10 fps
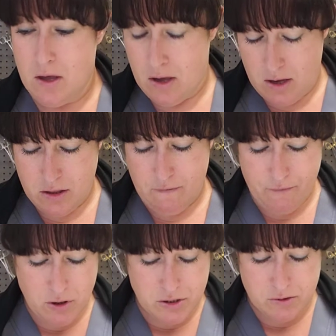The
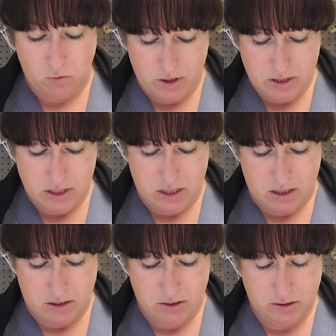first one
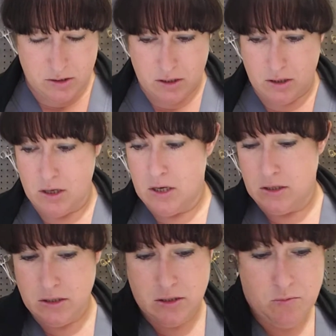is
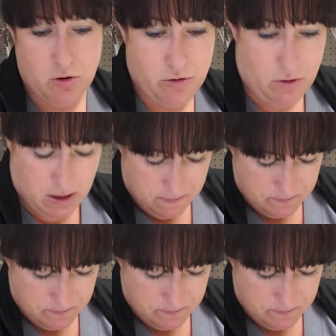this number 3.